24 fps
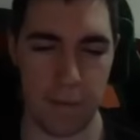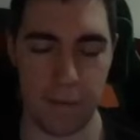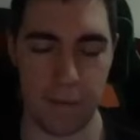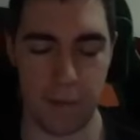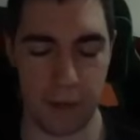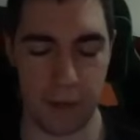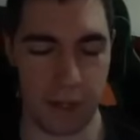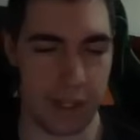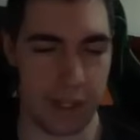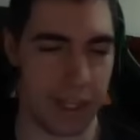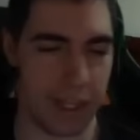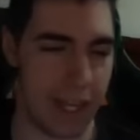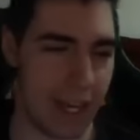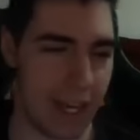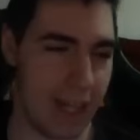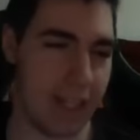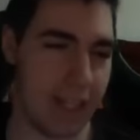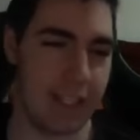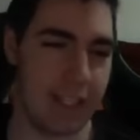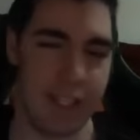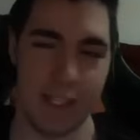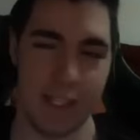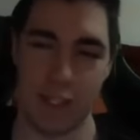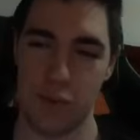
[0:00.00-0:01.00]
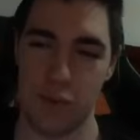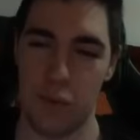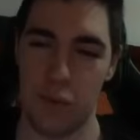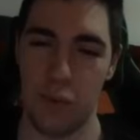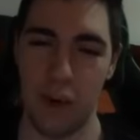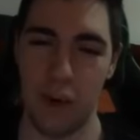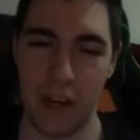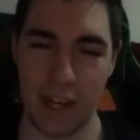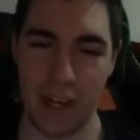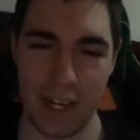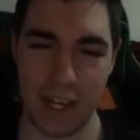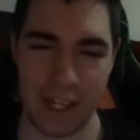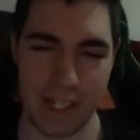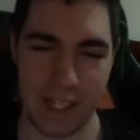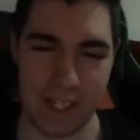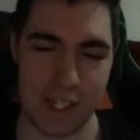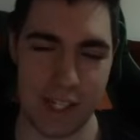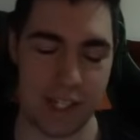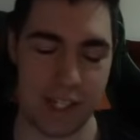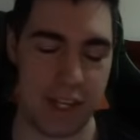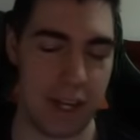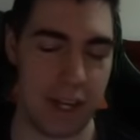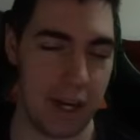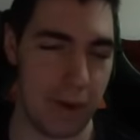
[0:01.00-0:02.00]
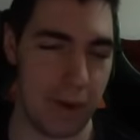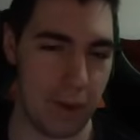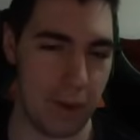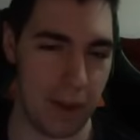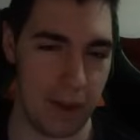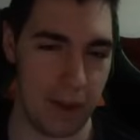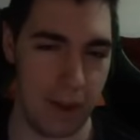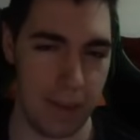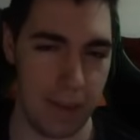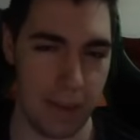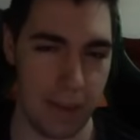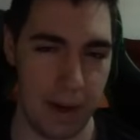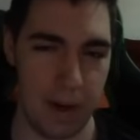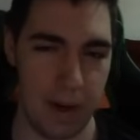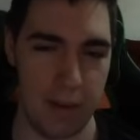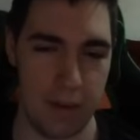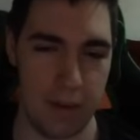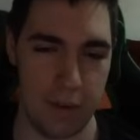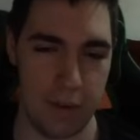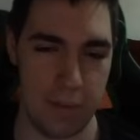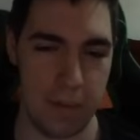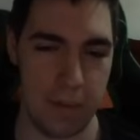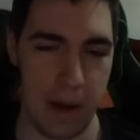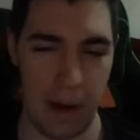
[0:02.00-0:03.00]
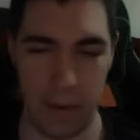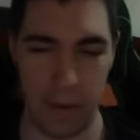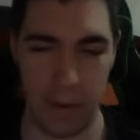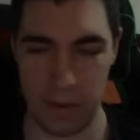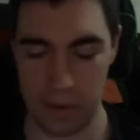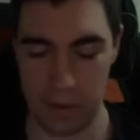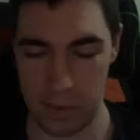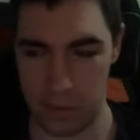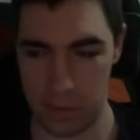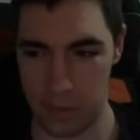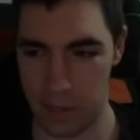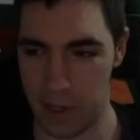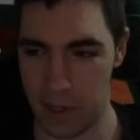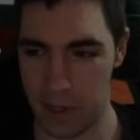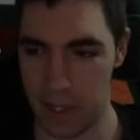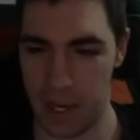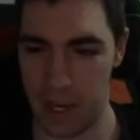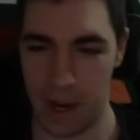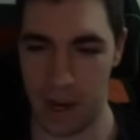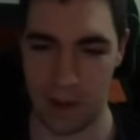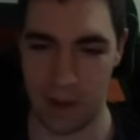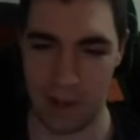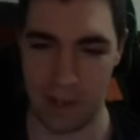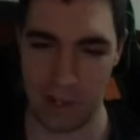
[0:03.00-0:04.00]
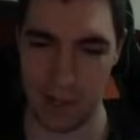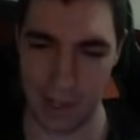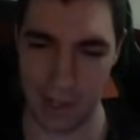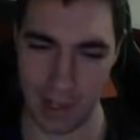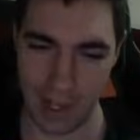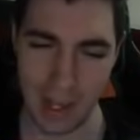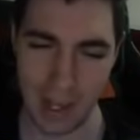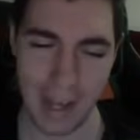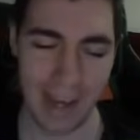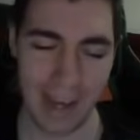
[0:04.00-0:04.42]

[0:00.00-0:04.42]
for Galactus. What a scary amount of power to bring out, huh?